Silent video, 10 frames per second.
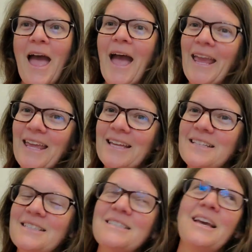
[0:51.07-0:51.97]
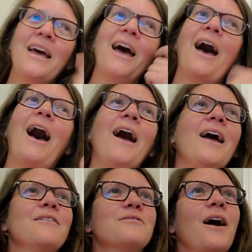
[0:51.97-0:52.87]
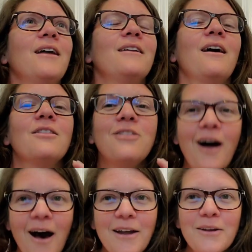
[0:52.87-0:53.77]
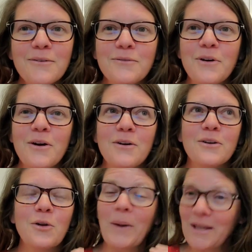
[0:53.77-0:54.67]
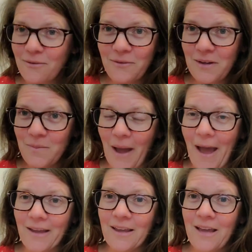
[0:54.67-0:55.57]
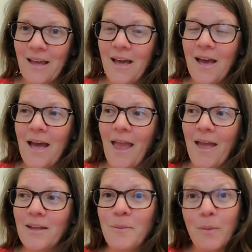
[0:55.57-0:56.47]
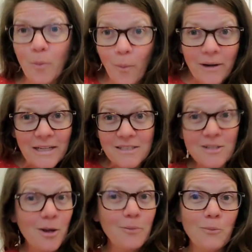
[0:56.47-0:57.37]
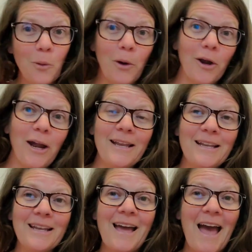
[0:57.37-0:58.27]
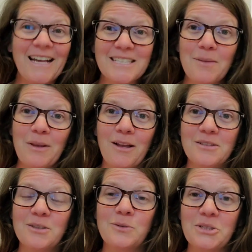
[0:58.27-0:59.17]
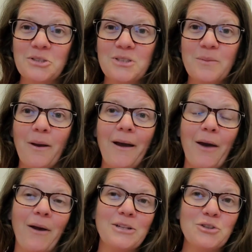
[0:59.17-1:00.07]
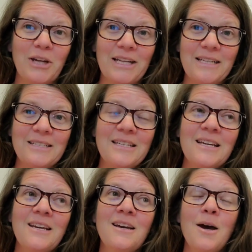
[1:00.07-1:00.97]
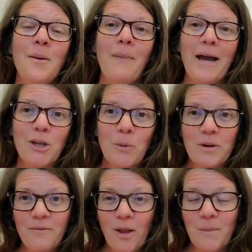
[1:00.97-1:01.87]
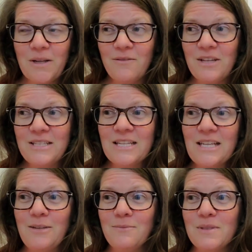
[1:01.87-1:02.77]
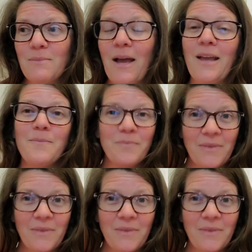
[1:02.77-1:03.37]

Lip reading: and I have gotten a lot of great feedback and people wanting to know more and asking me lots of questions about how I trained my career development event teams, my